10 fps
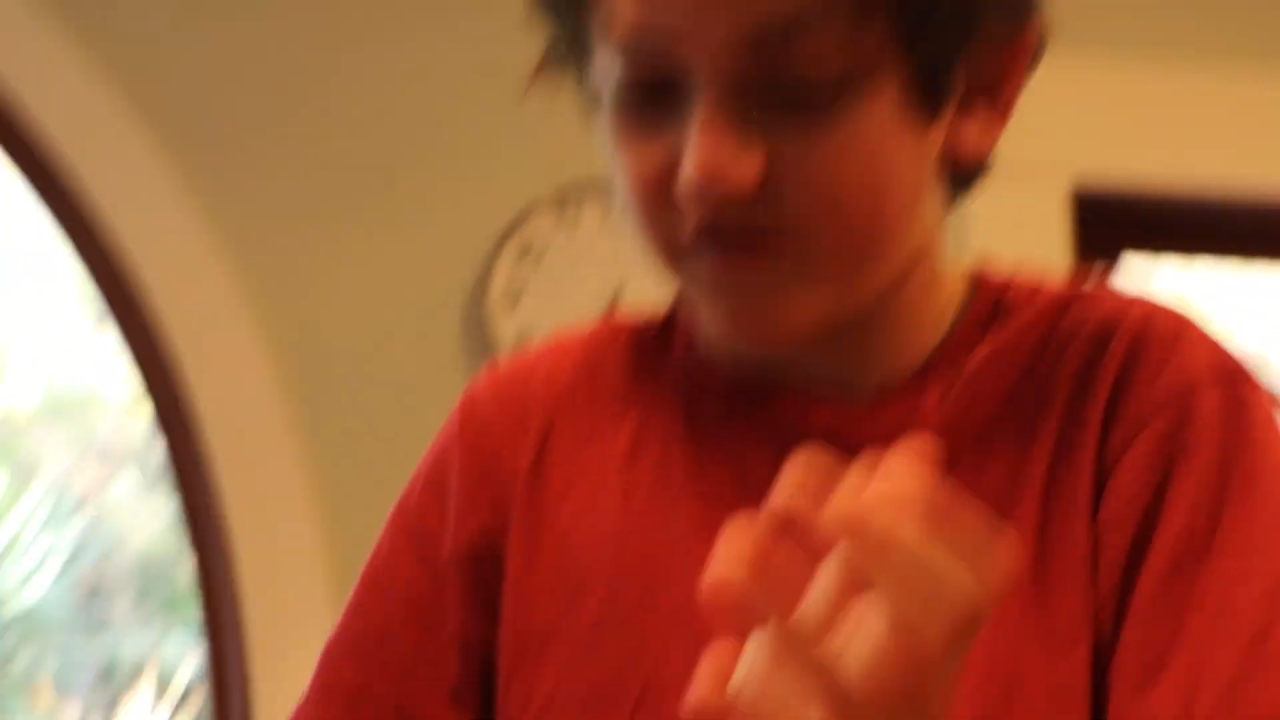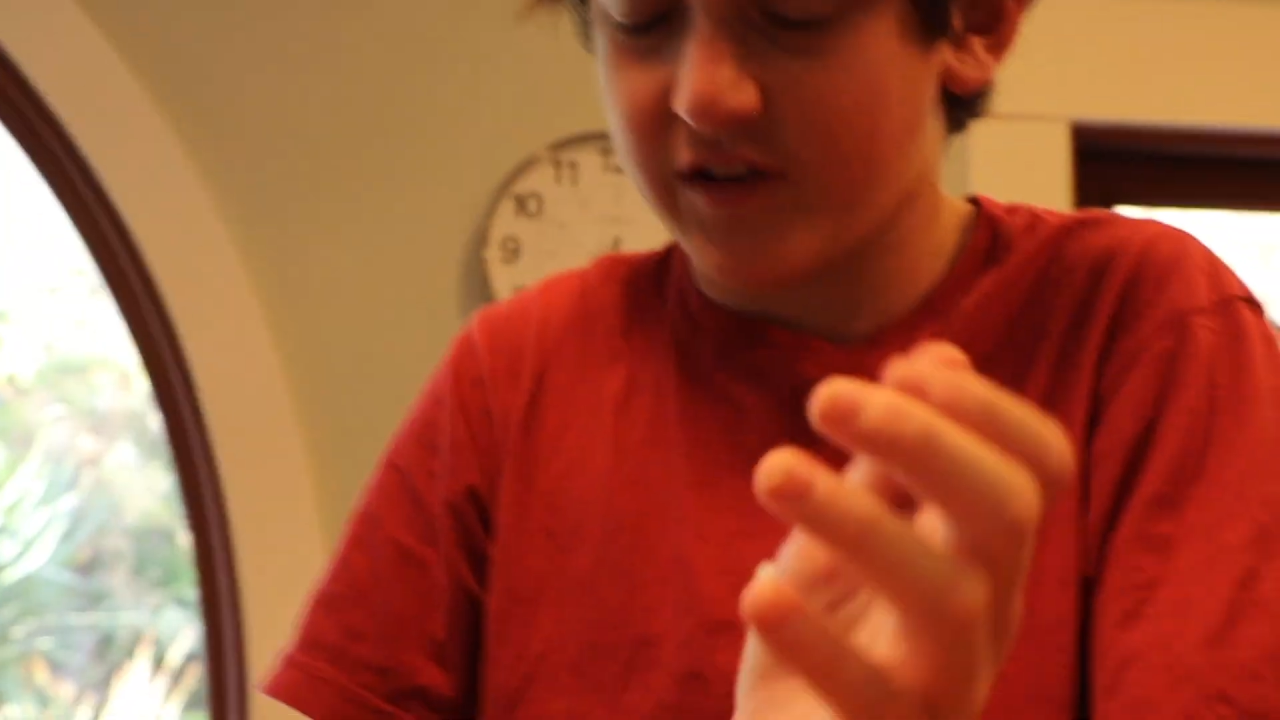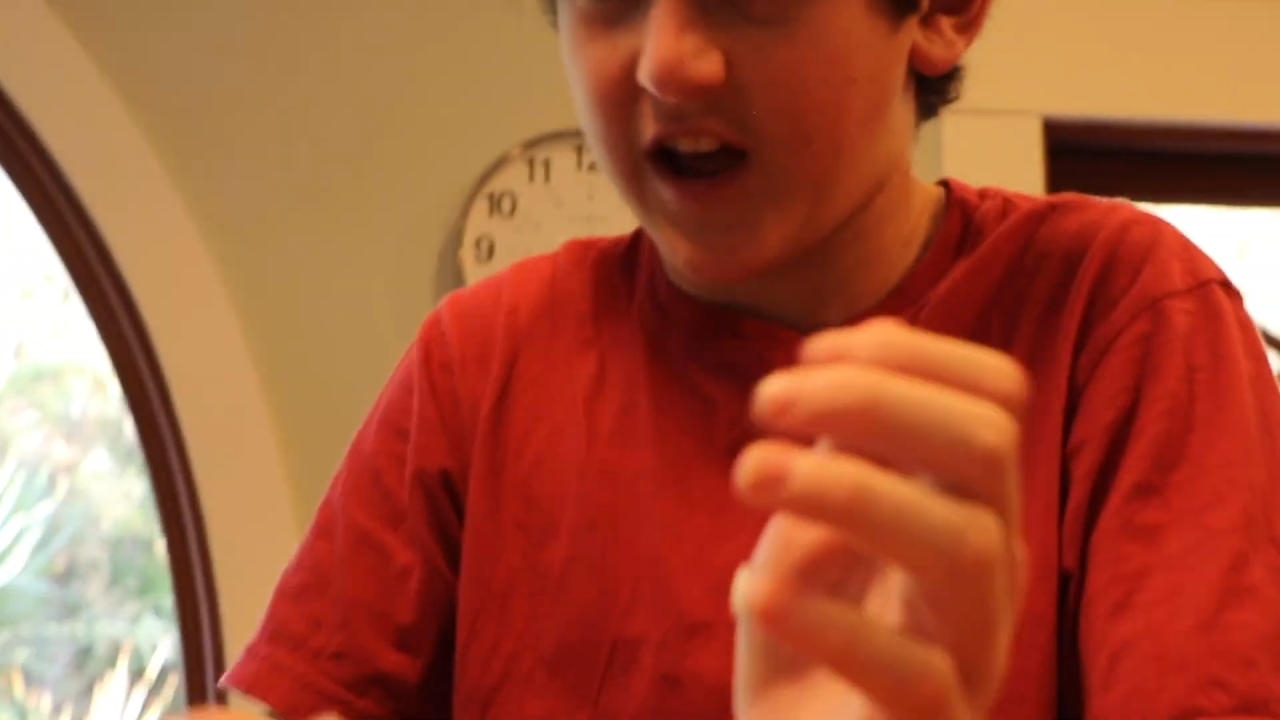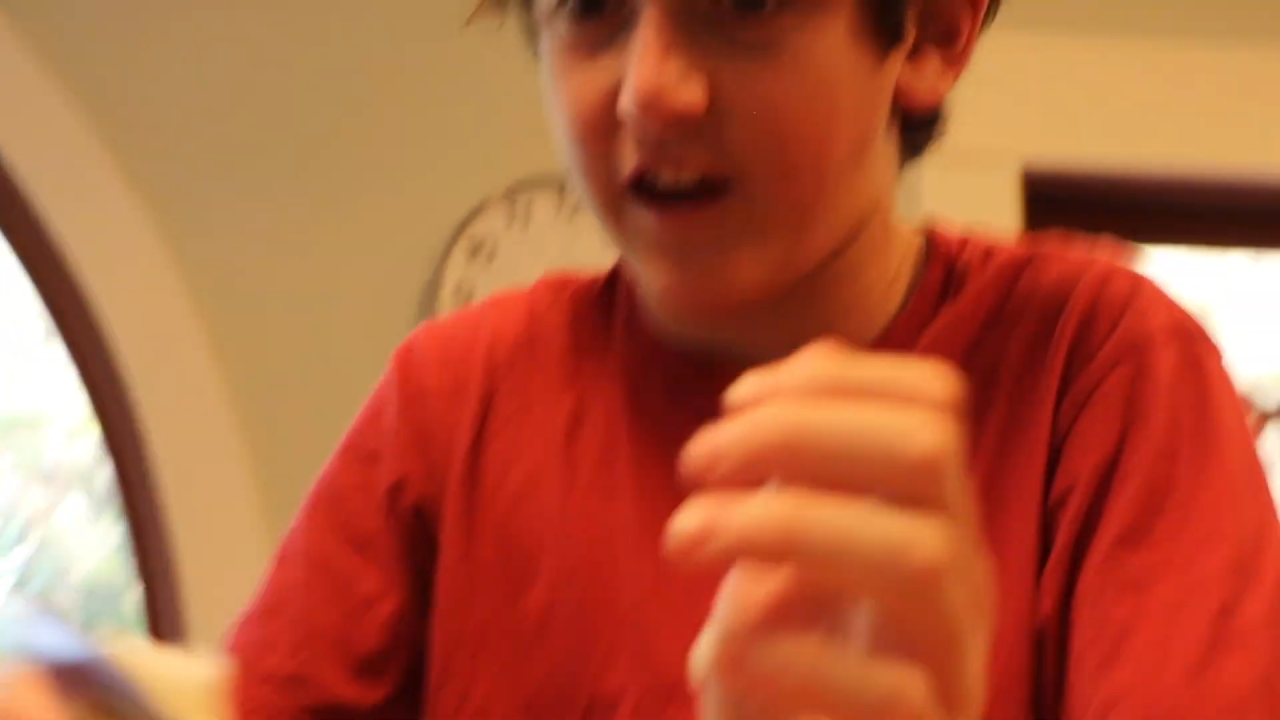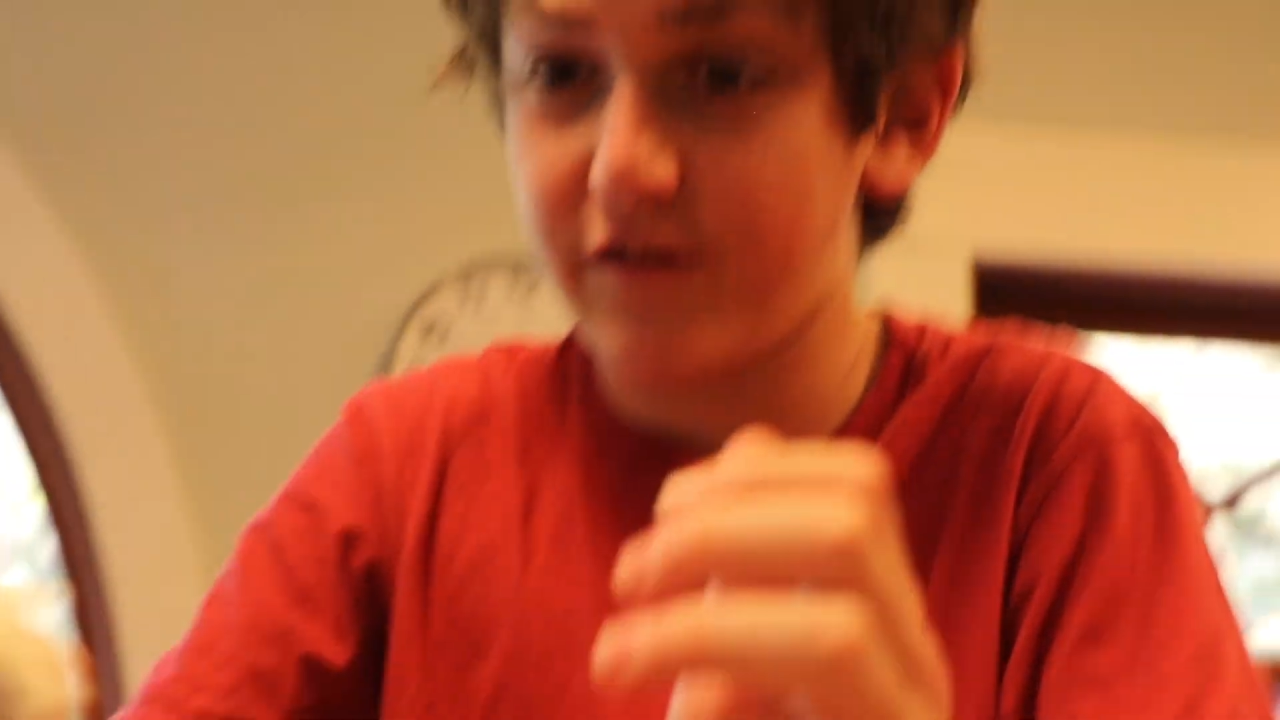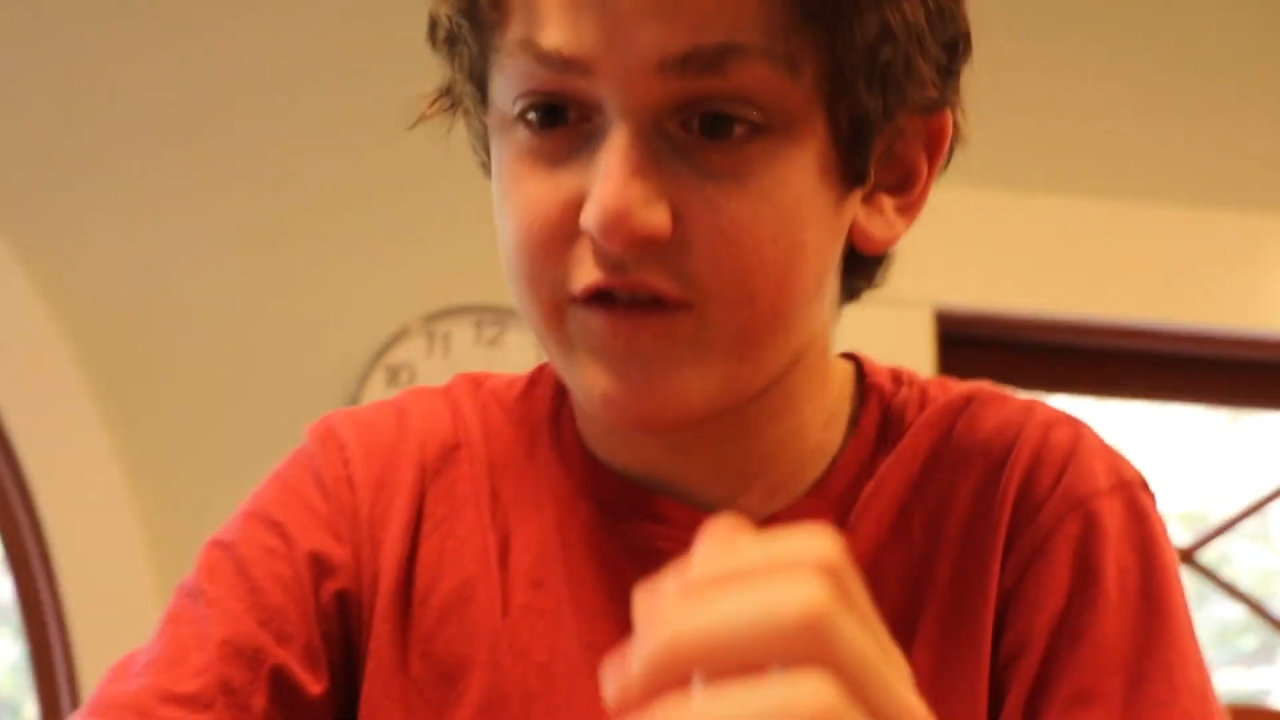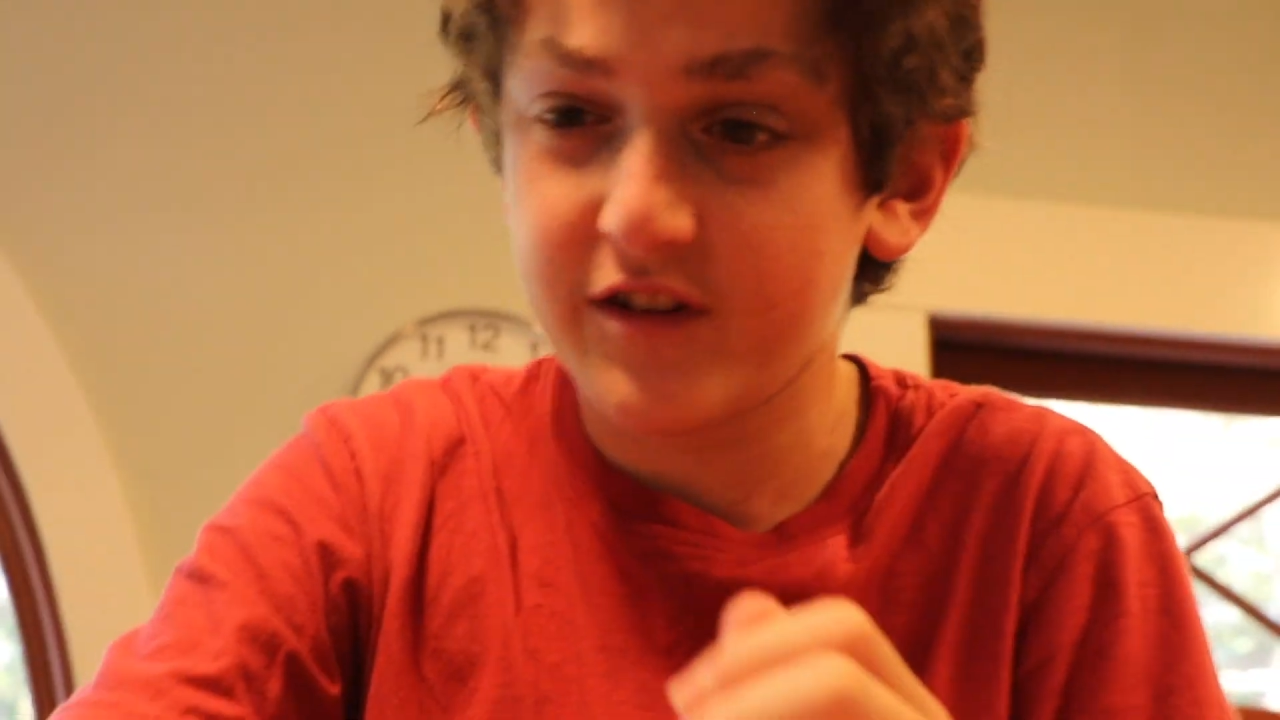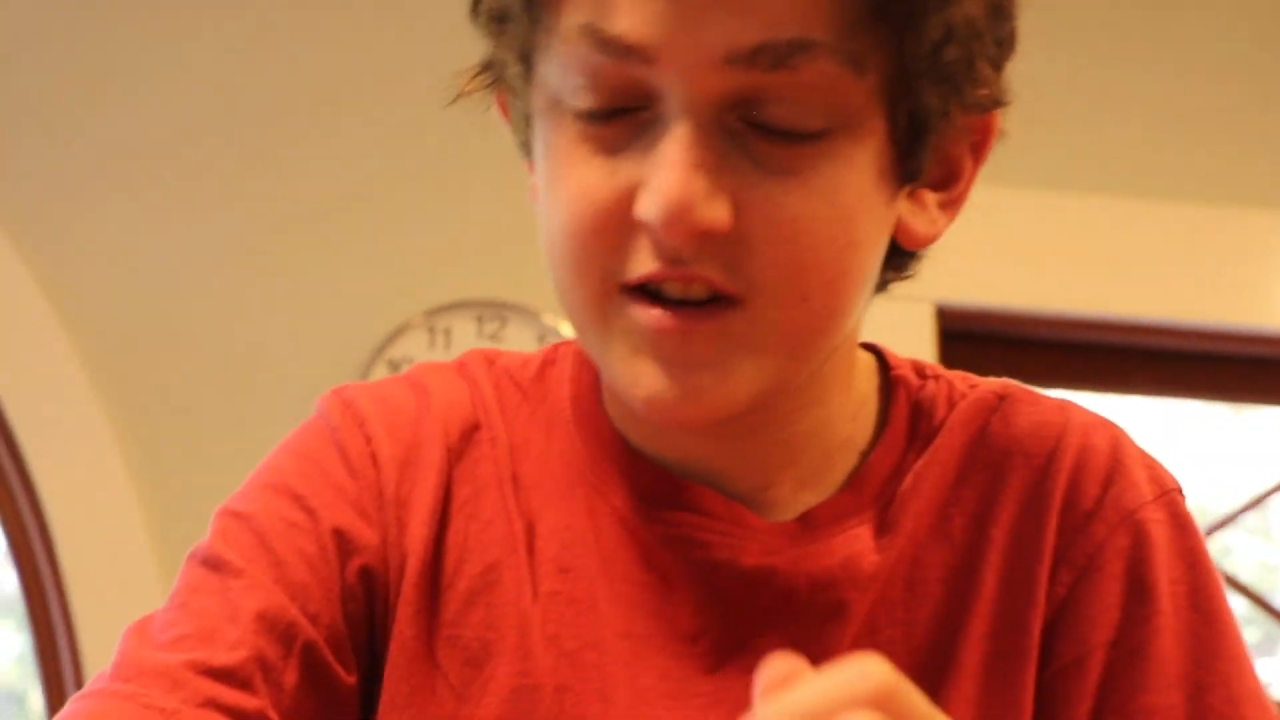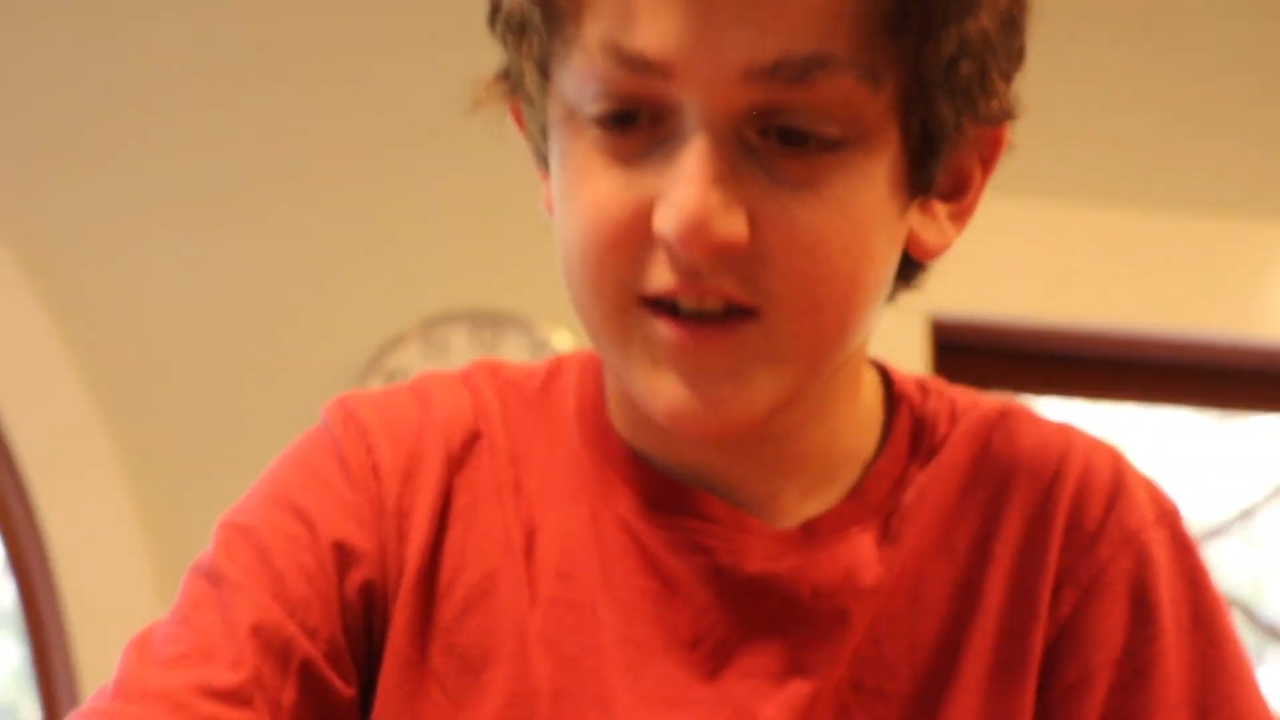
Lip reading: of life.